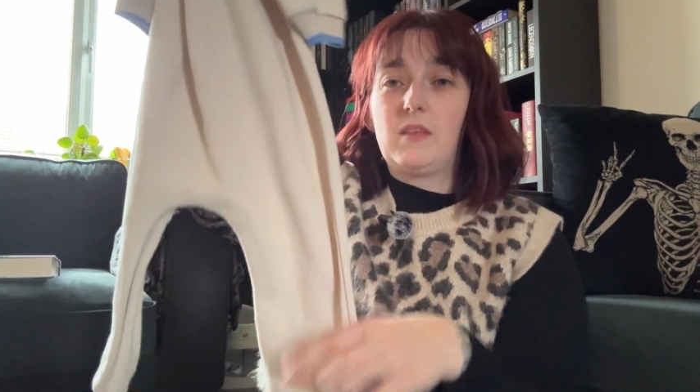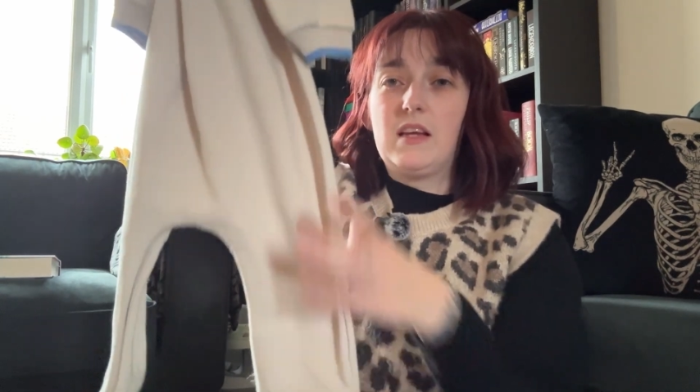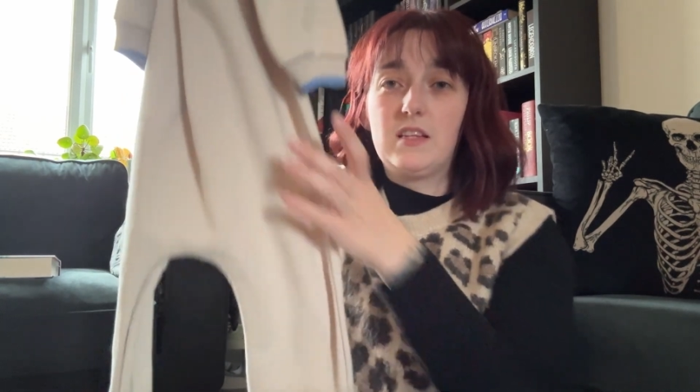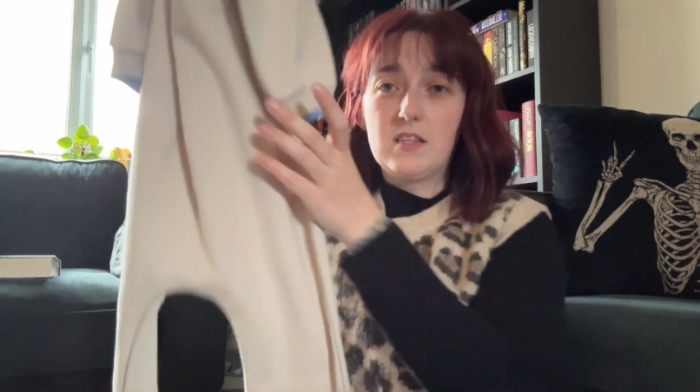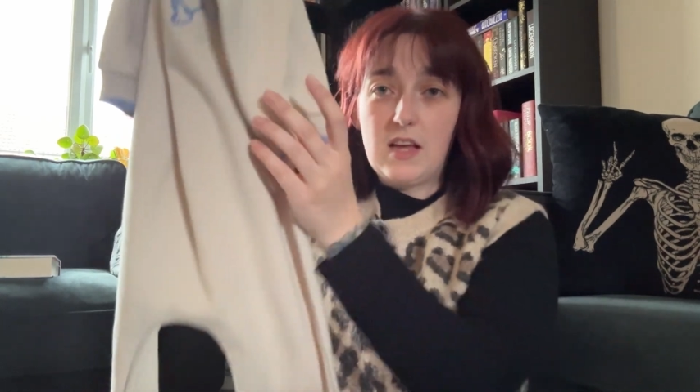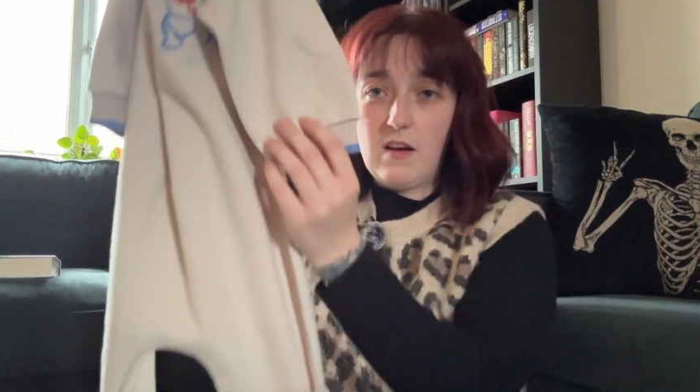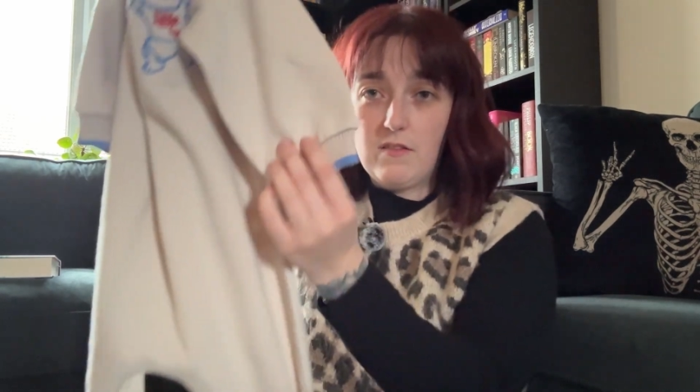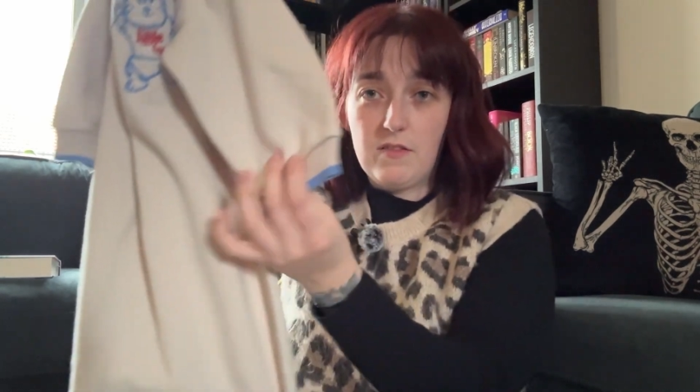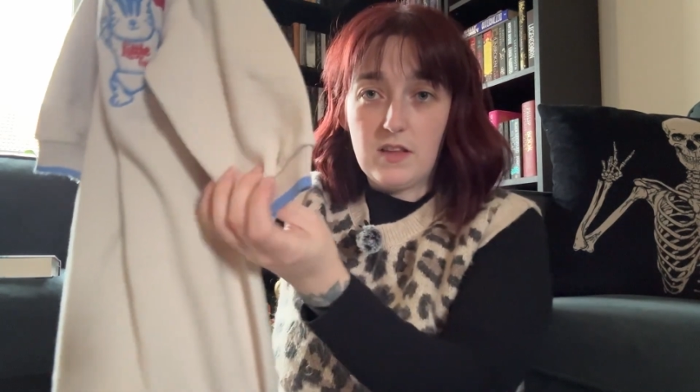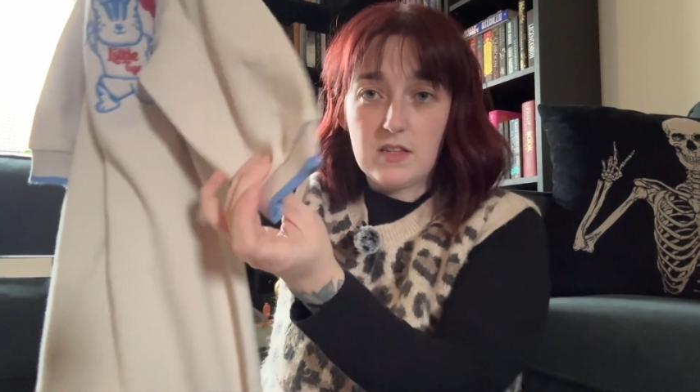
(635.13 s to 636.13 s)
It does have
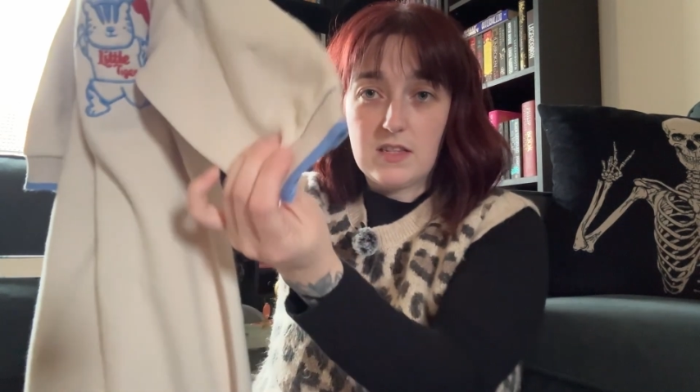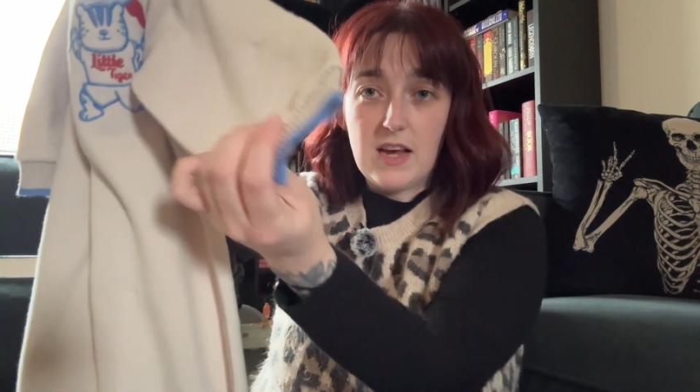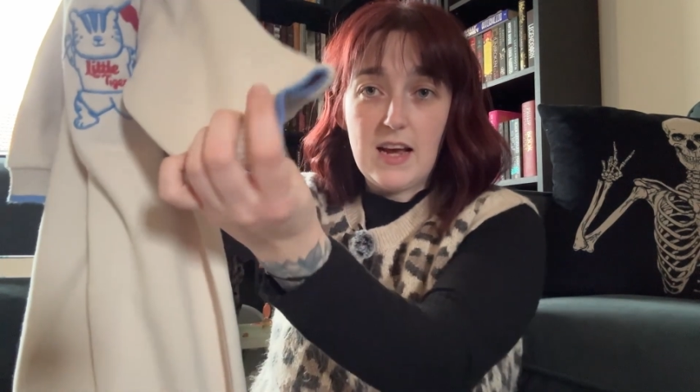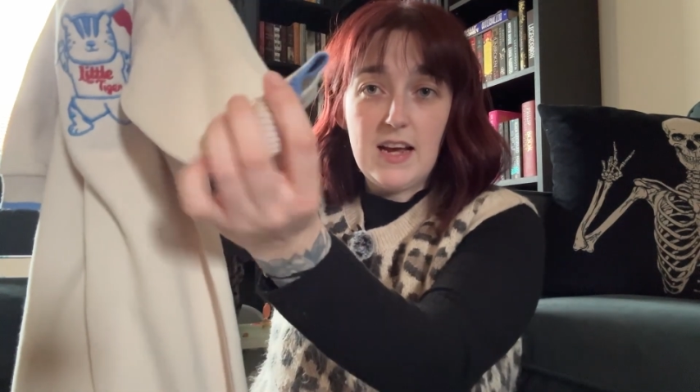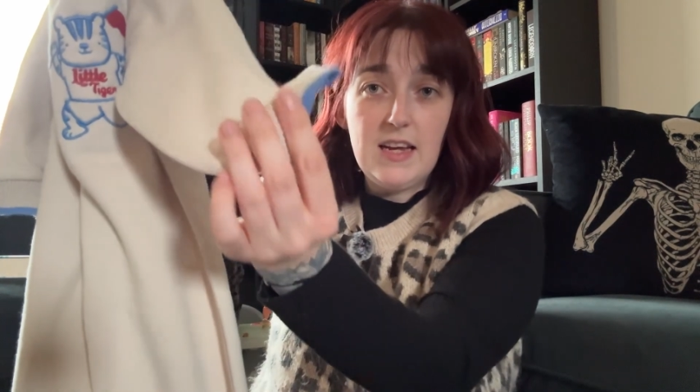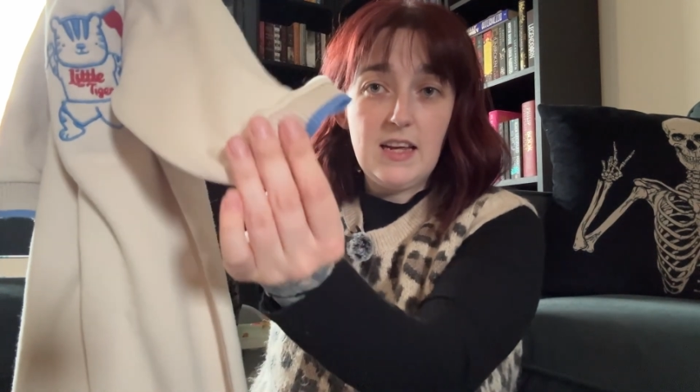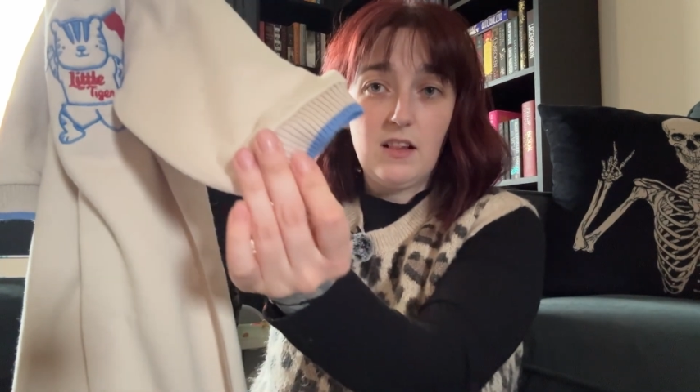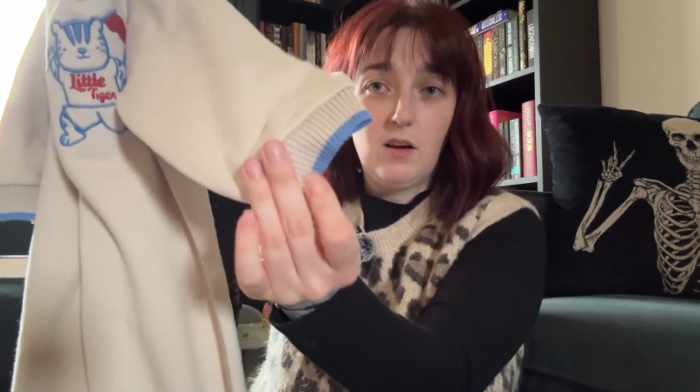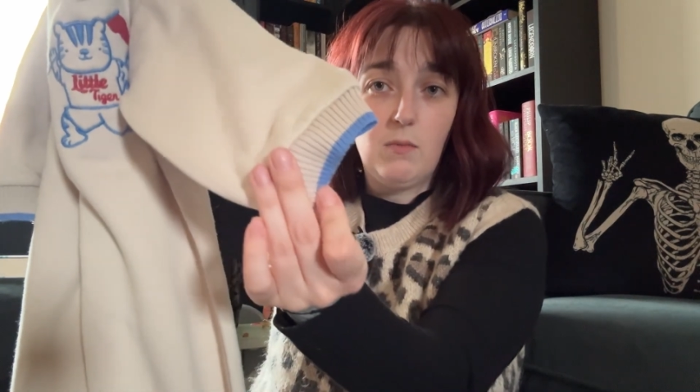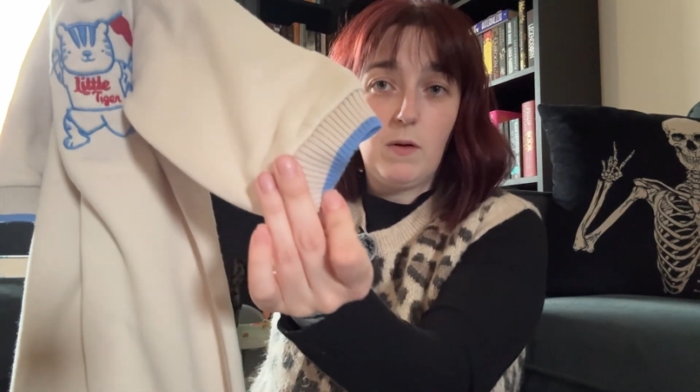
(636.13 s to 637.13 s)
this tiny
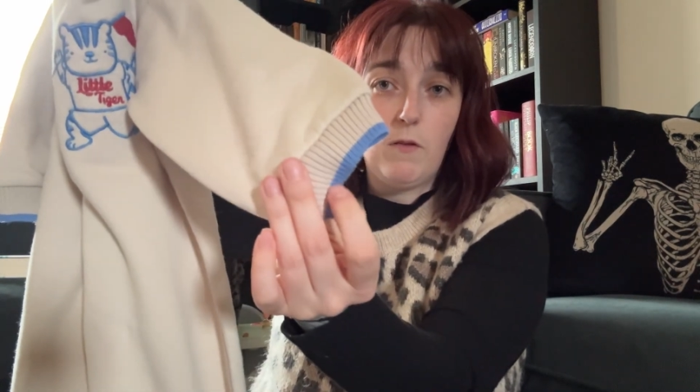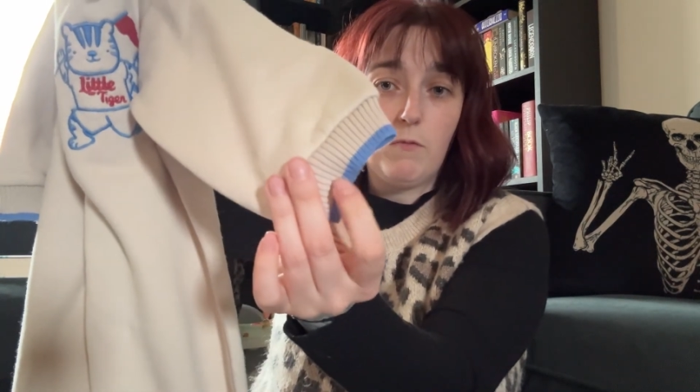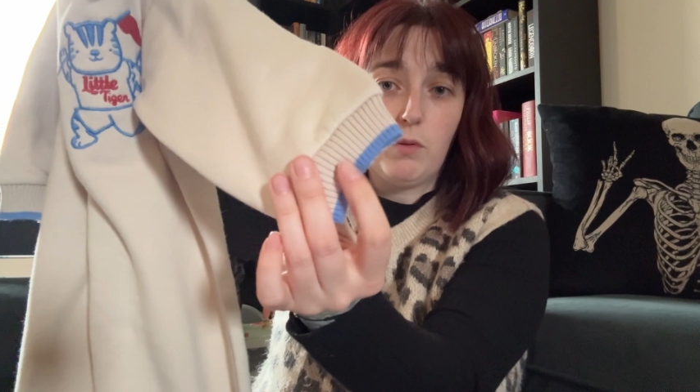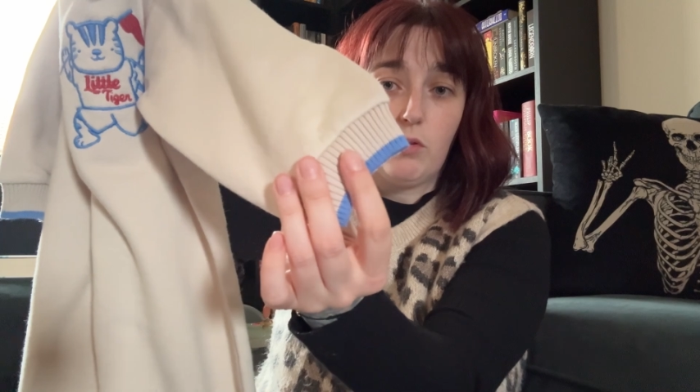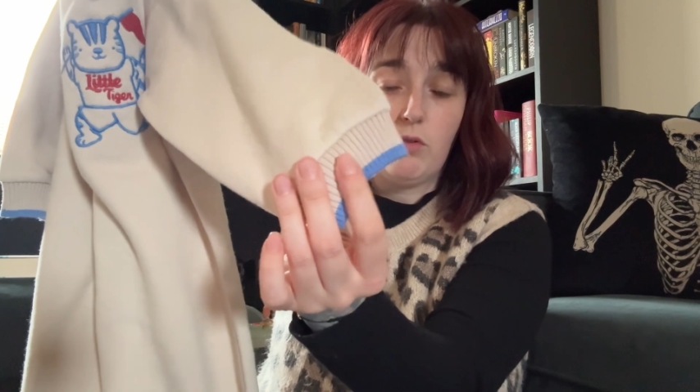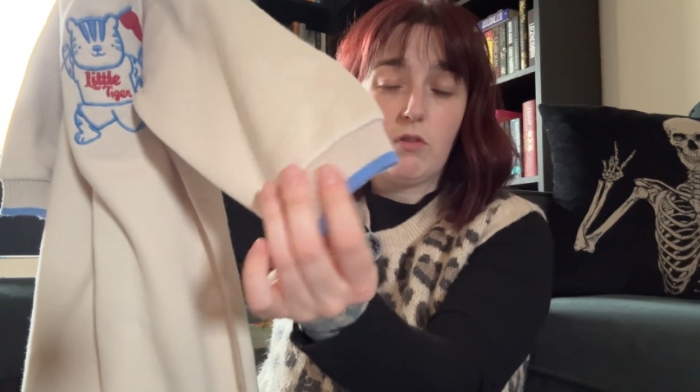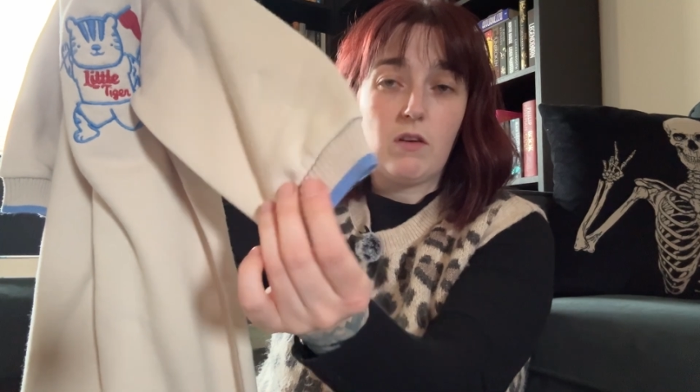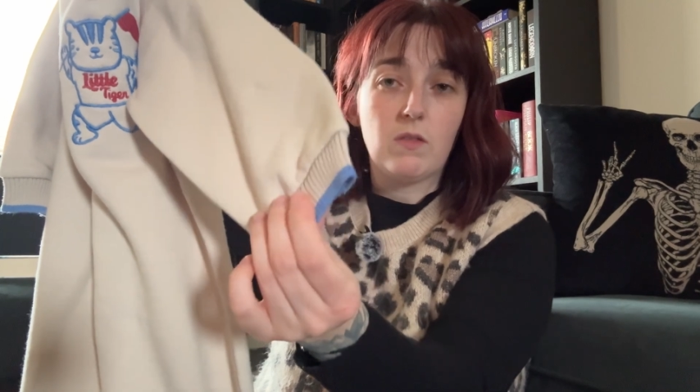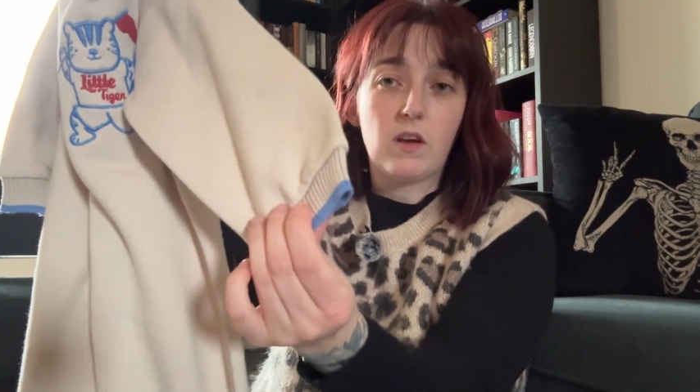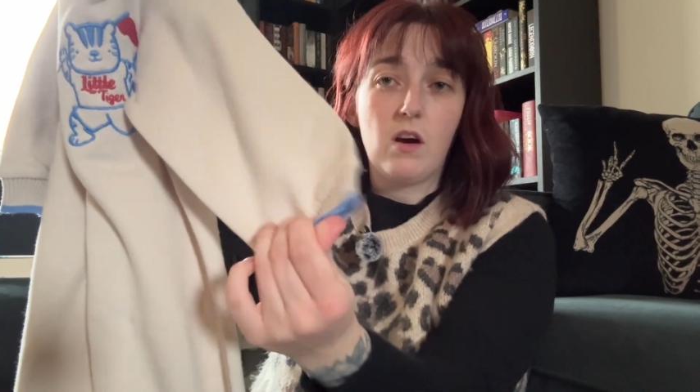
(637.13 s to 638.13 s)
little bit of blue
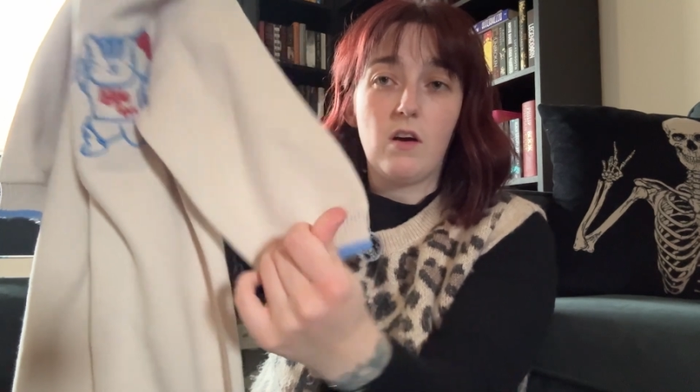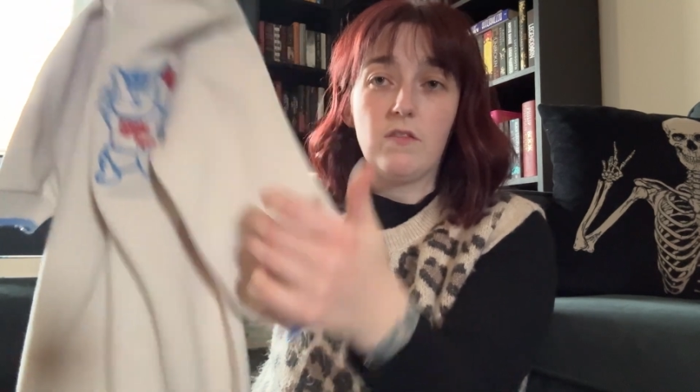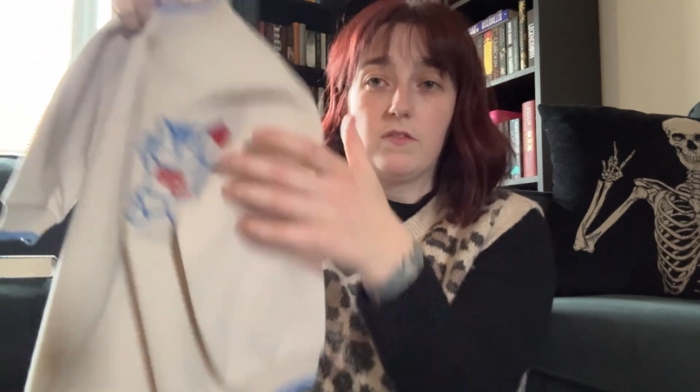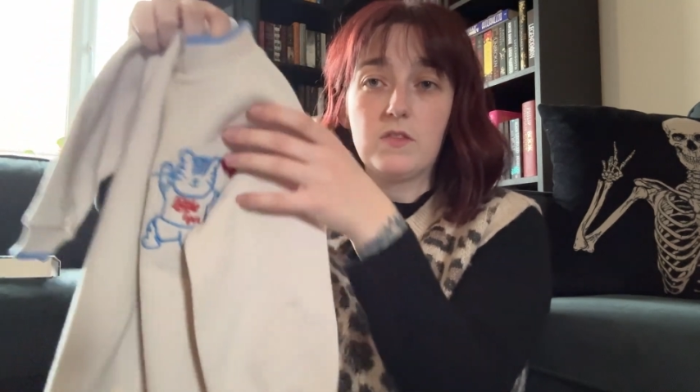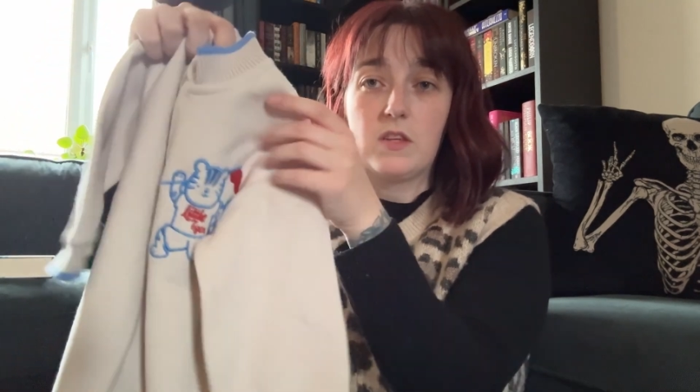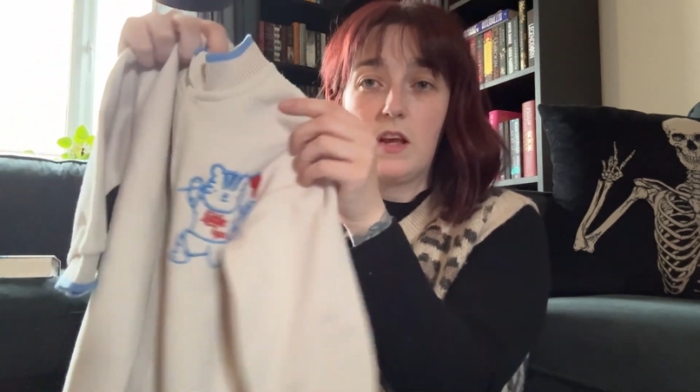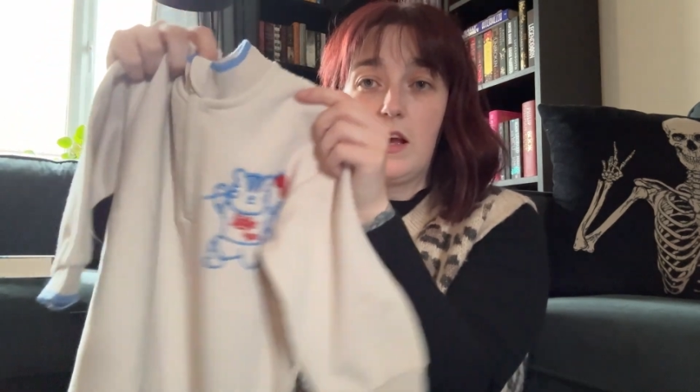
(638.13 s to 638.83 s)
around the cuffs,